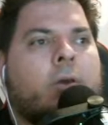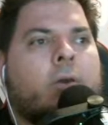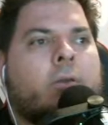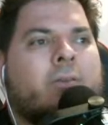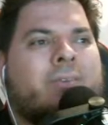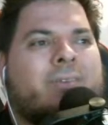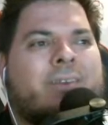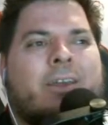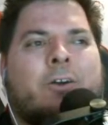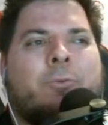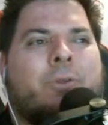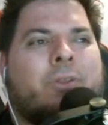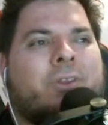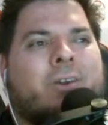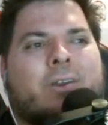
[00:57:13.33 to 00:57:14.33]
Scale
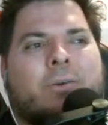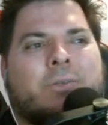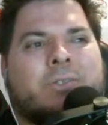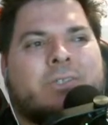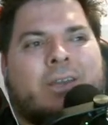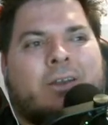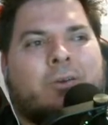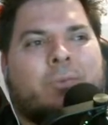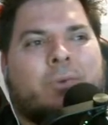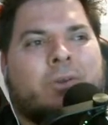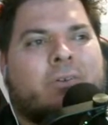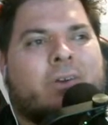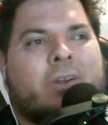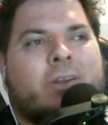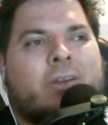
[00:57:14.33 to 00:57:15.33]
mail. You got to go scale mail,
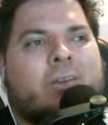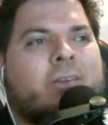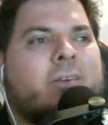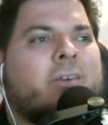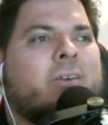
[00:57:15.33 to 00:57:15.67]
right?